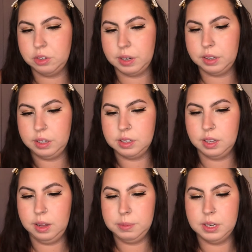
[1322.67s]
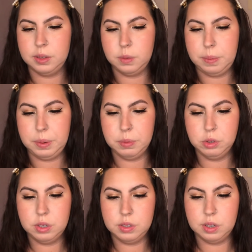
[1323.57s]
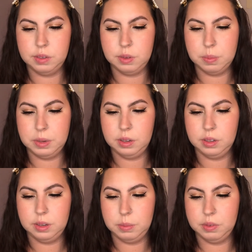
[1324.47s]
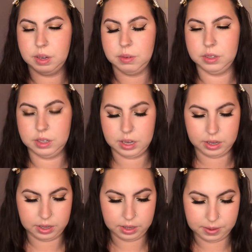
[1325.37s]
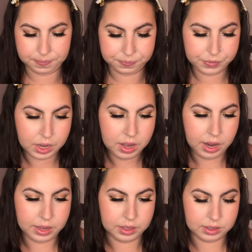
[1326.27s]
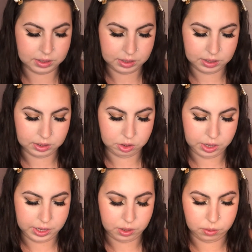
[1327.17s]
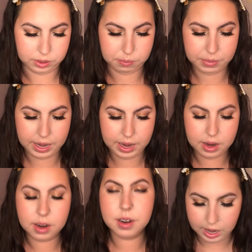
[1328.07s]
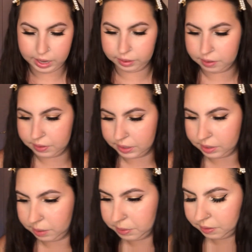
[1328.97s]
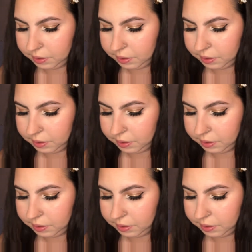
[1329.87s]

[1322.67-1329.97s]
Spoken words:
directly to lips in a swiping motion, starting from the middle and moving outward. Yeah. And this is in the shade Golden Pear. I love these types of